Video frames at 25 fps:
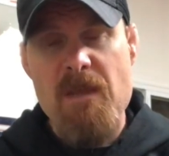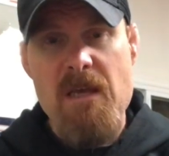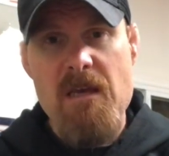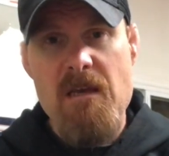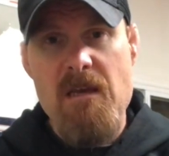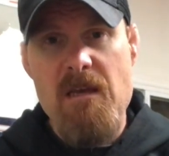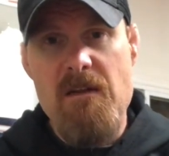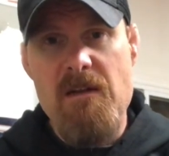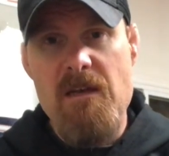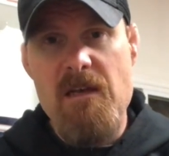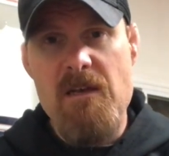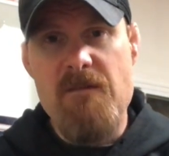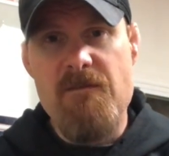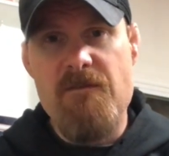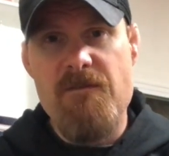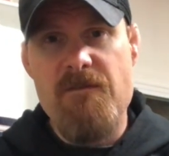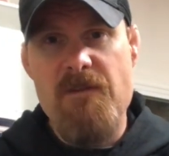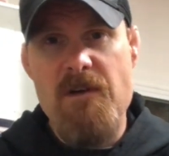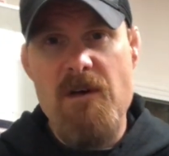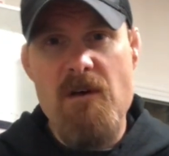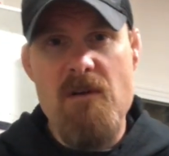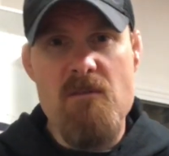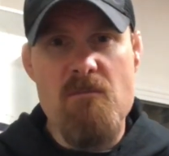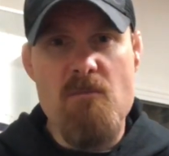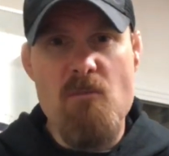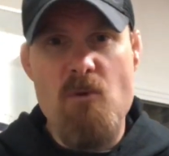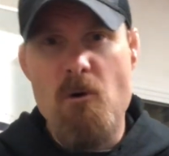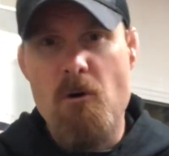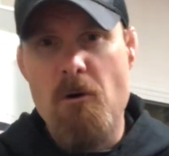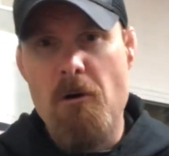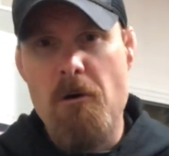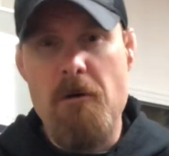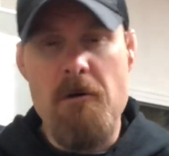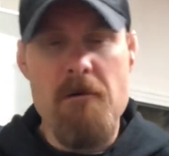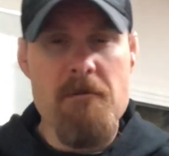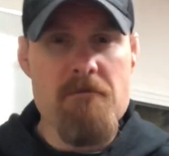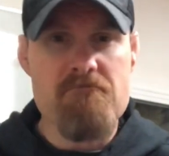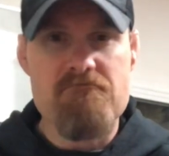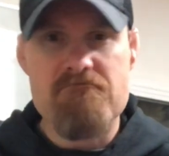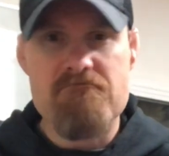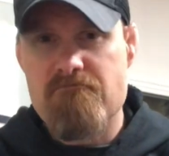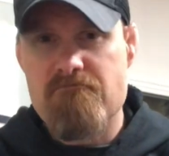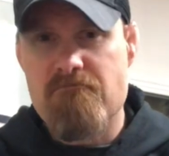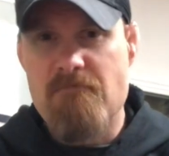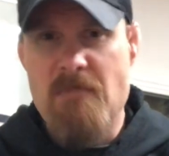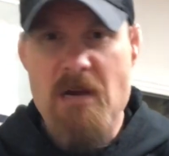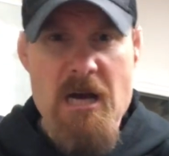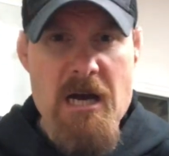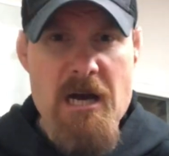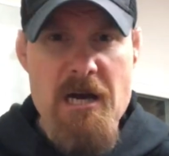It felt more,
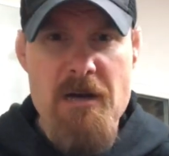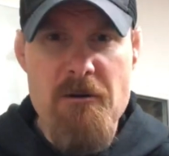I